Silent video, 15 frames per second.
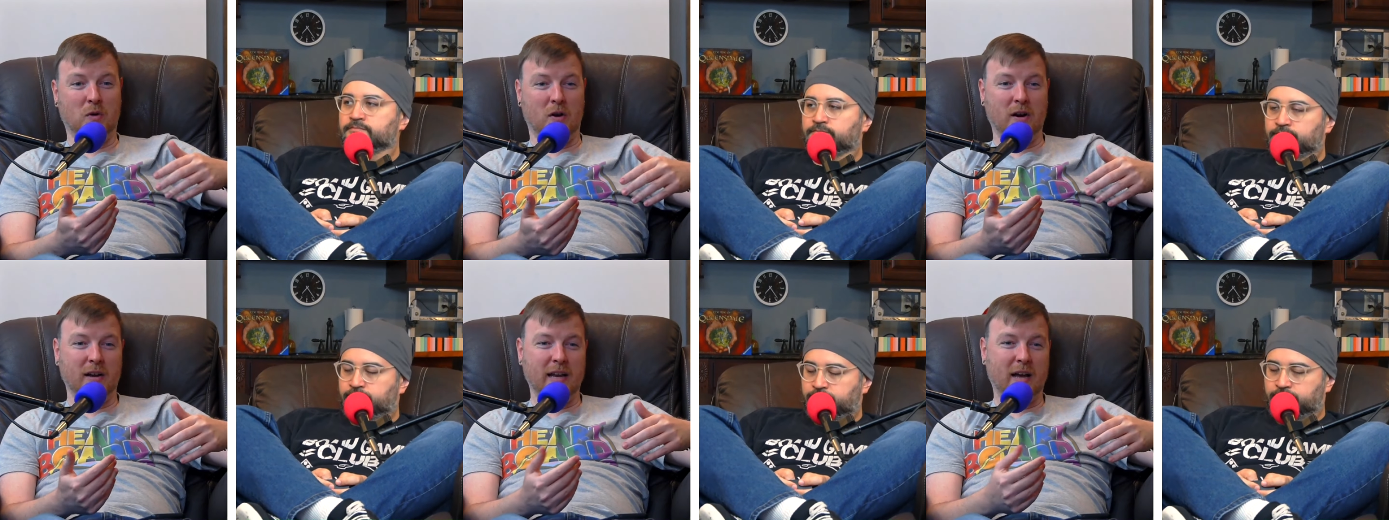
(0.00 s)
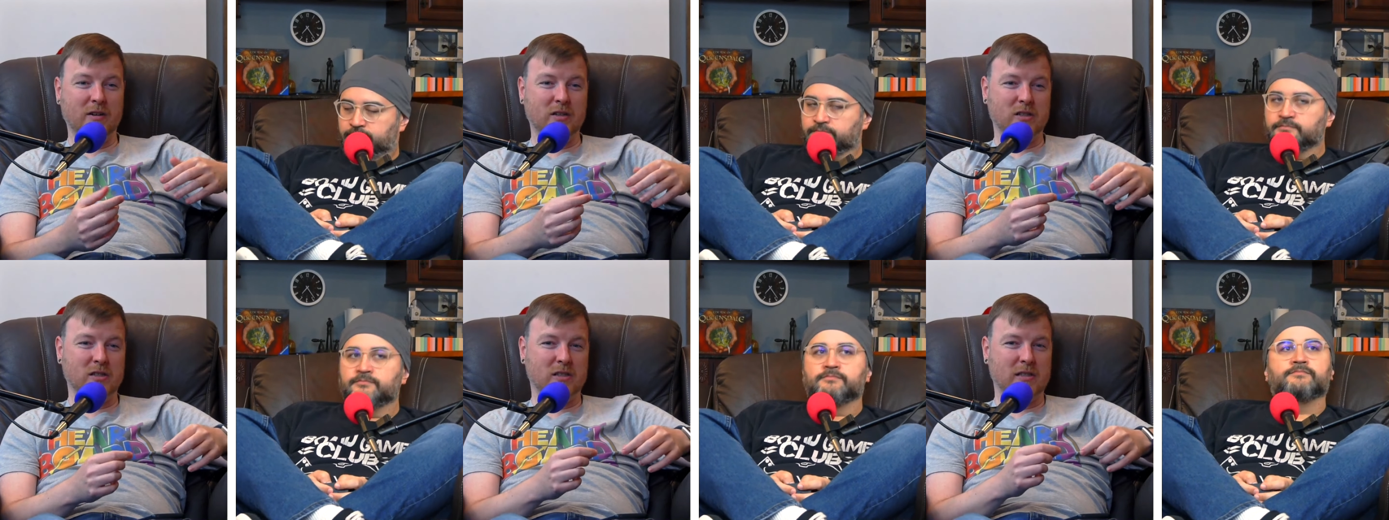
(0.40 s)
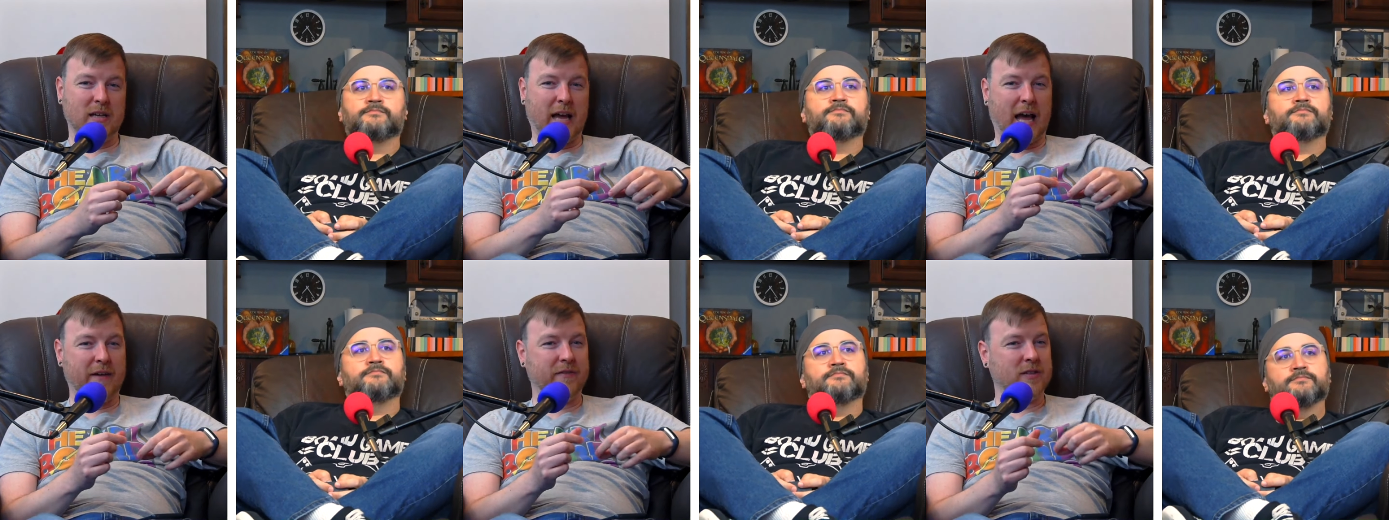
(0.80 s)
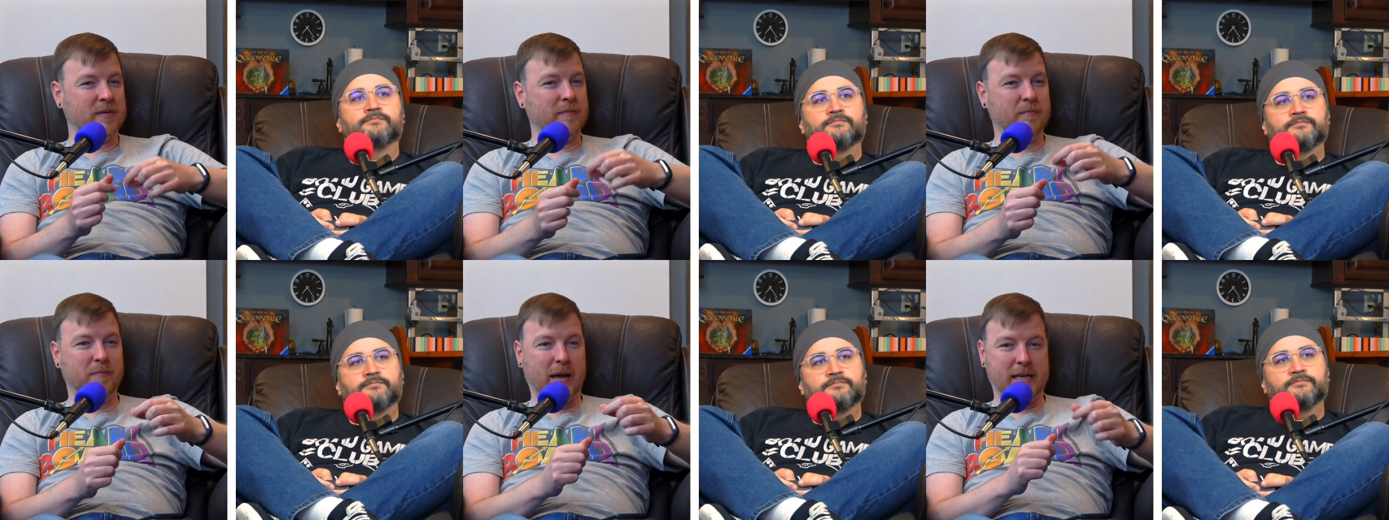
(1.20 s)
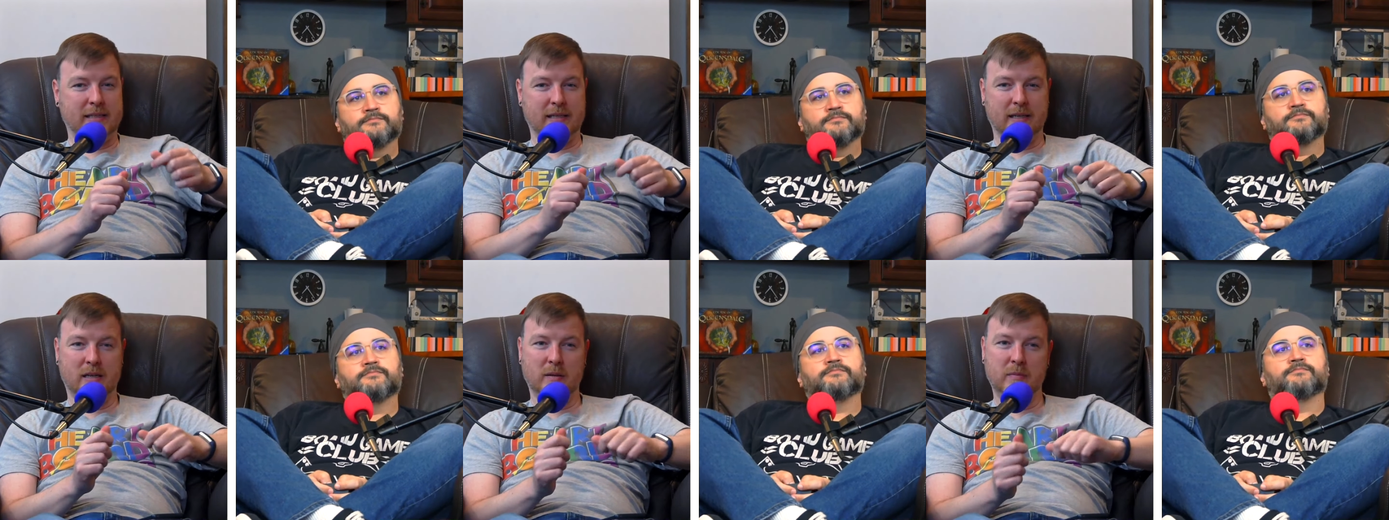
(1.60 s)
Speaker 1: are allowed to just have some
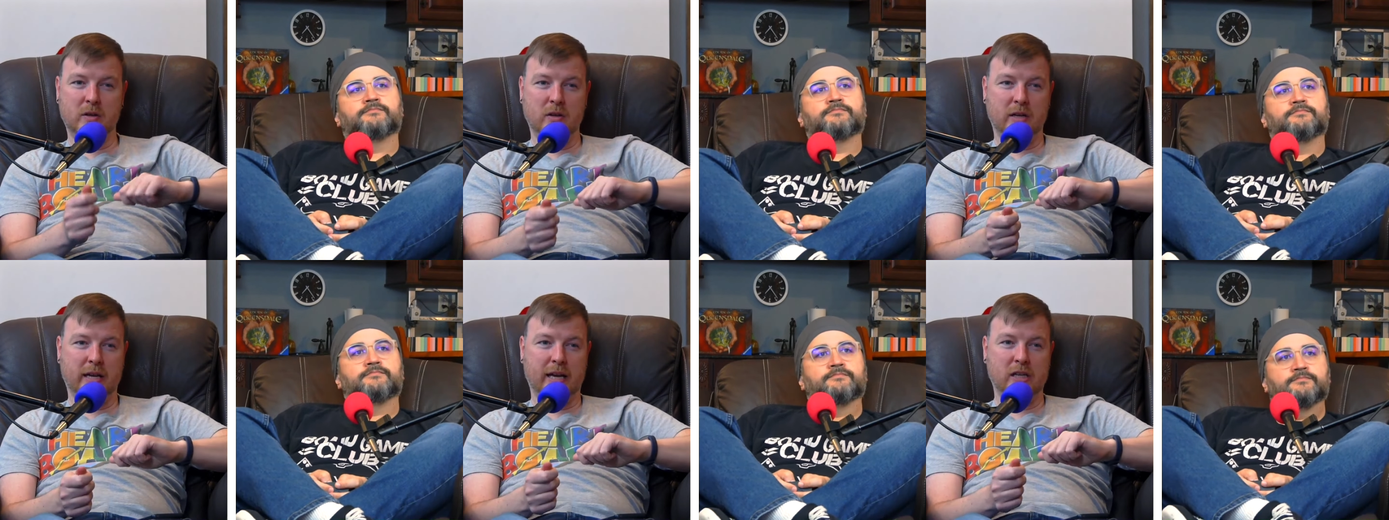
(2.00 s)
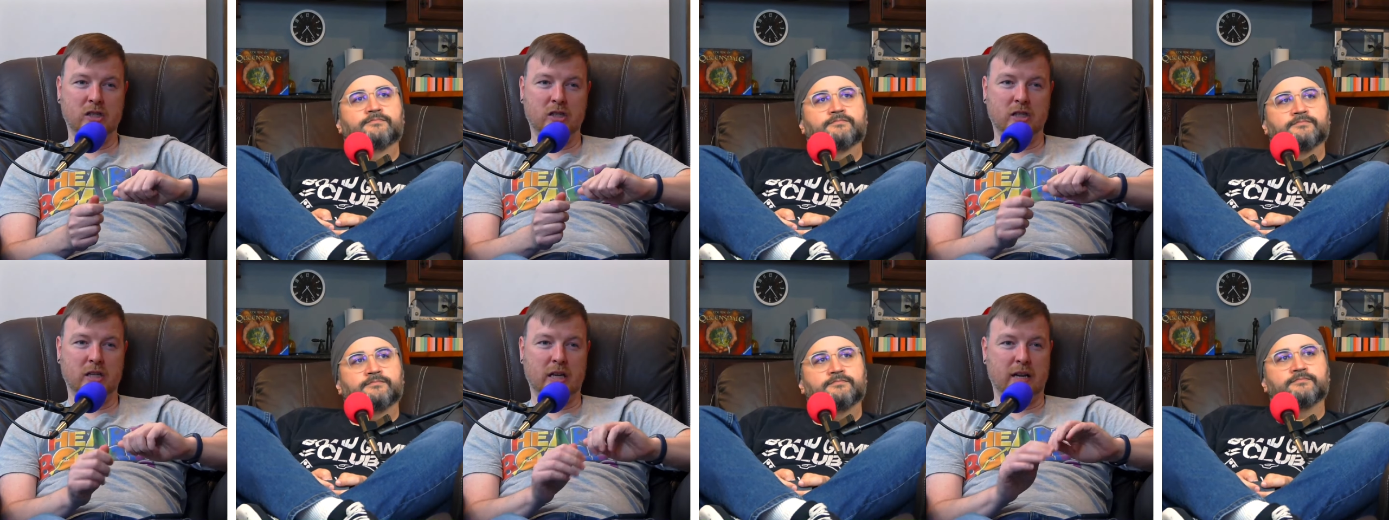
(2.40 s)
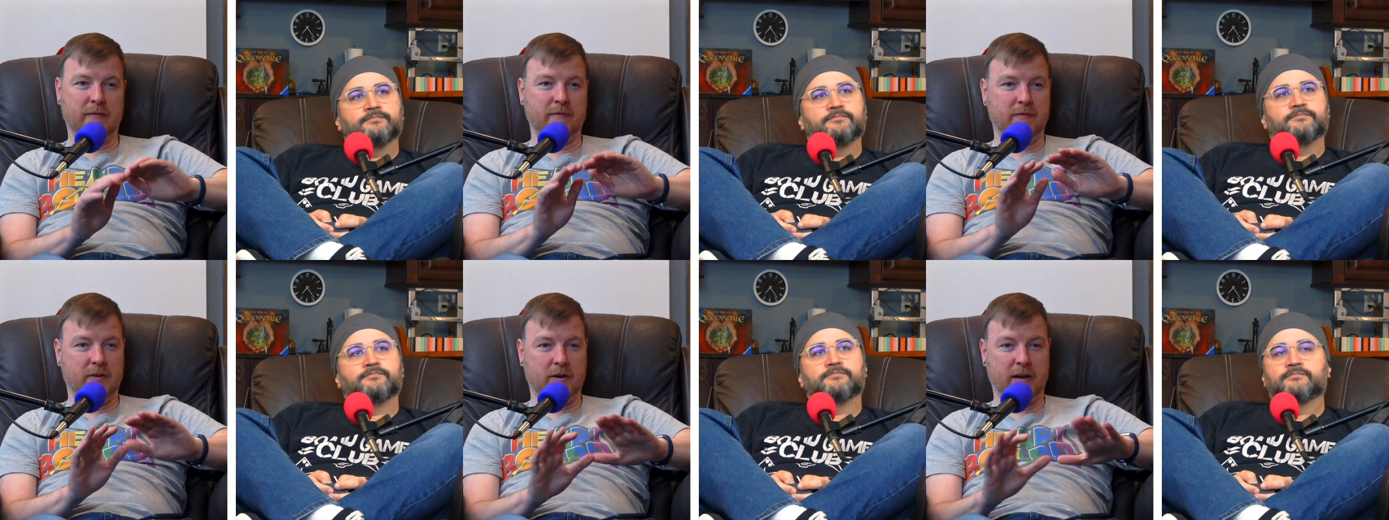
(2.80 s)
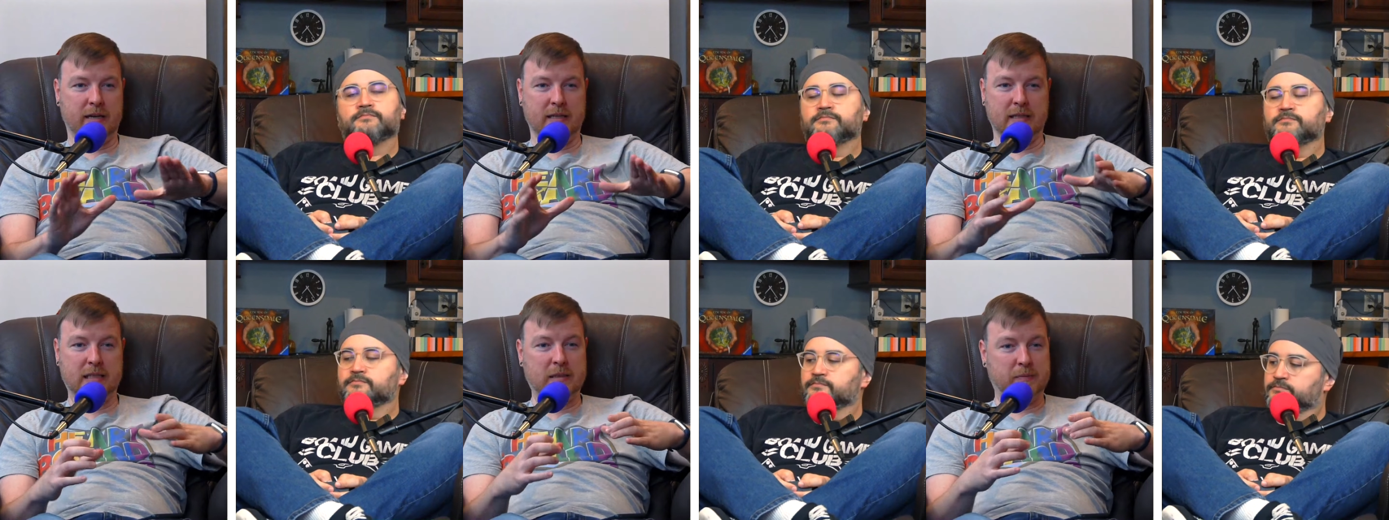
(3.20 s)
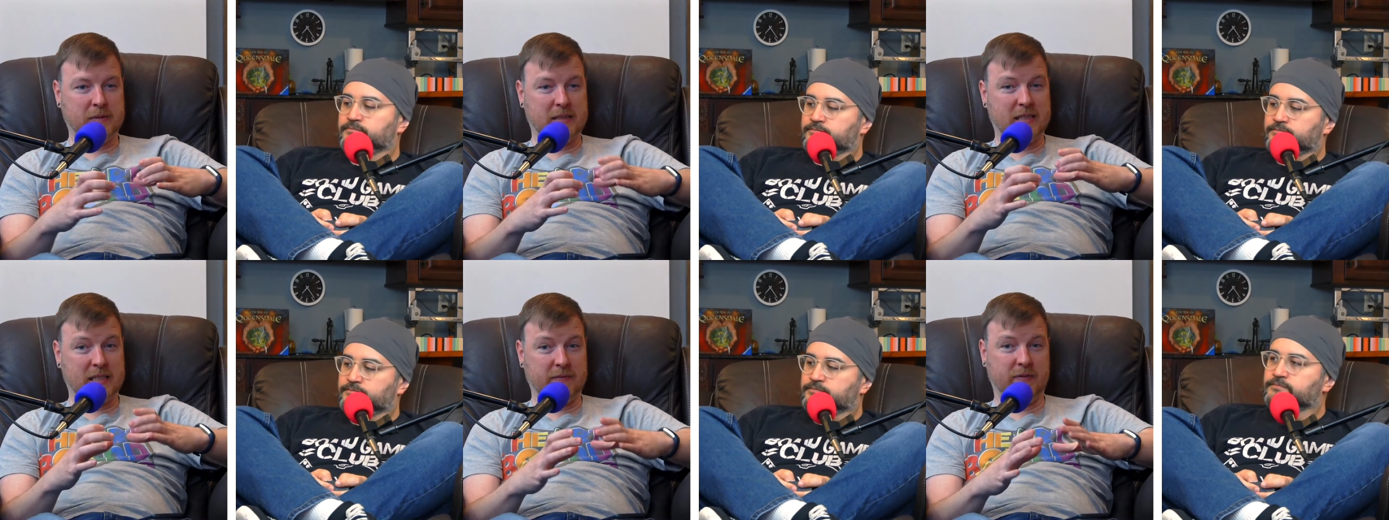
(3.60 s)
basic communication in very
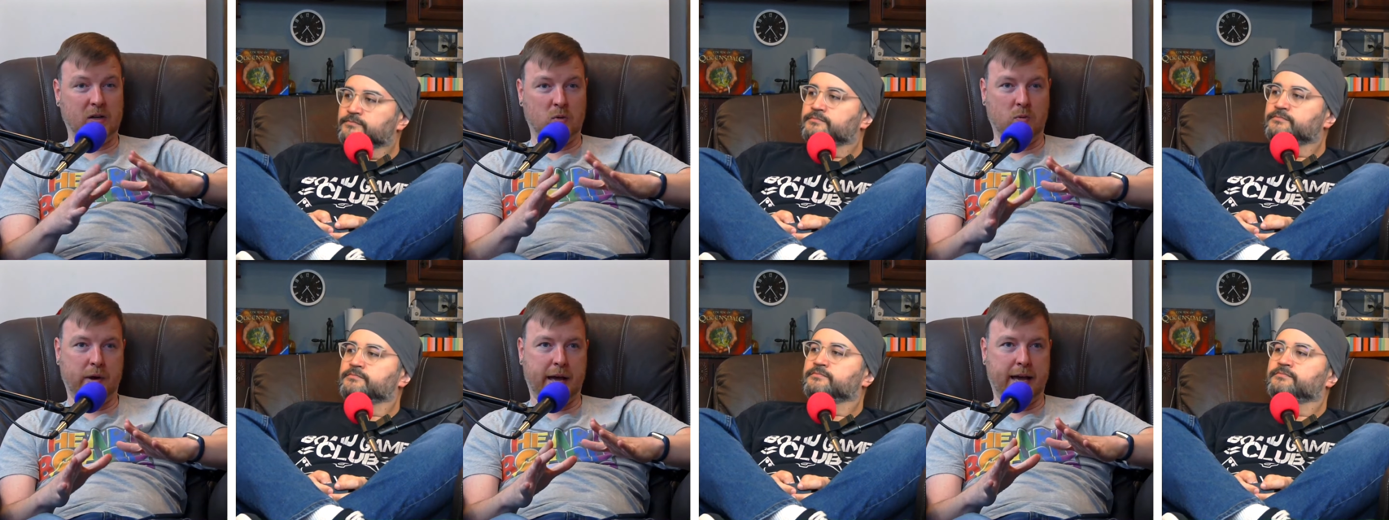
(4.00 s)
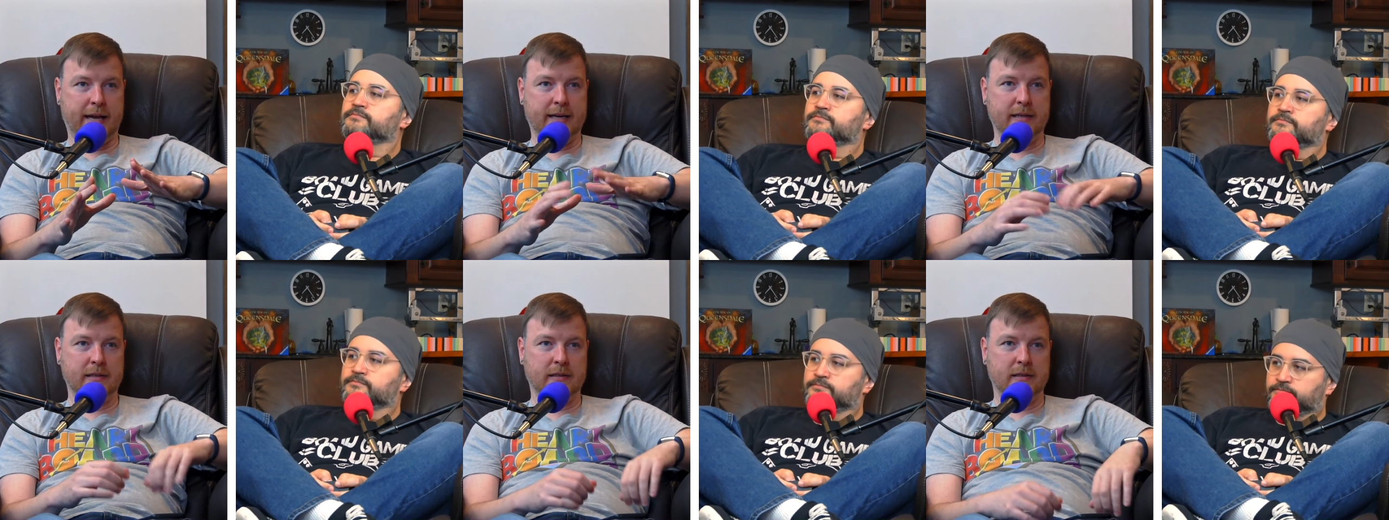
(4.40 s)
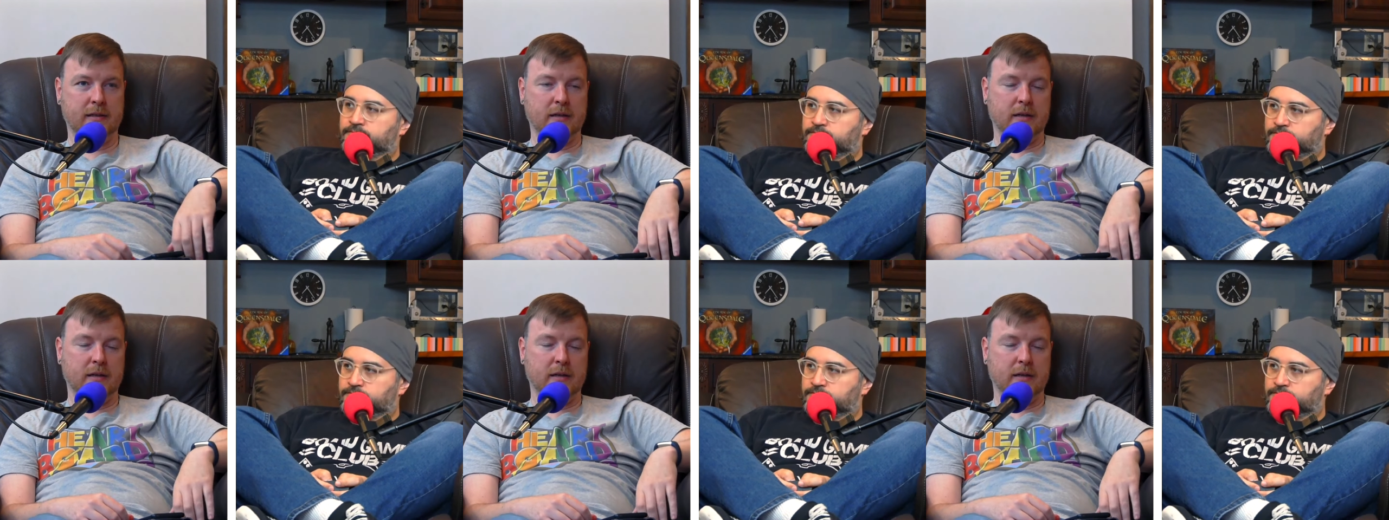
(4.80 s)
specific ways.